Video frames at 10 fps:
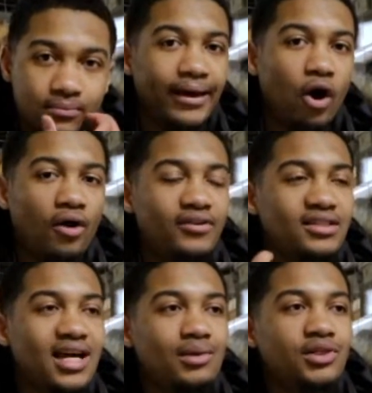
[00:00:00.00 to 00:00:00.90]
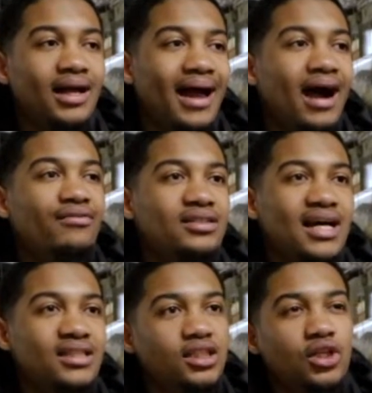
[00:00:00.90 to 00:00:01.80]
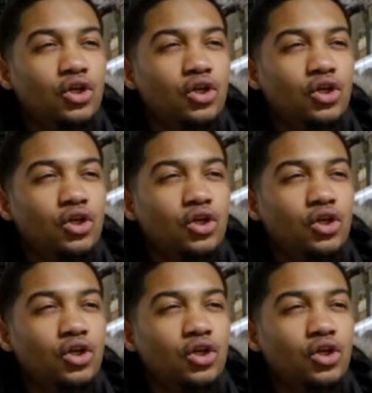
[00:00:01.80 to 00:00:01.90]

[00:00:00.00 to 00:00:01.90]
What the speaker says: And oftentimes you're advertising to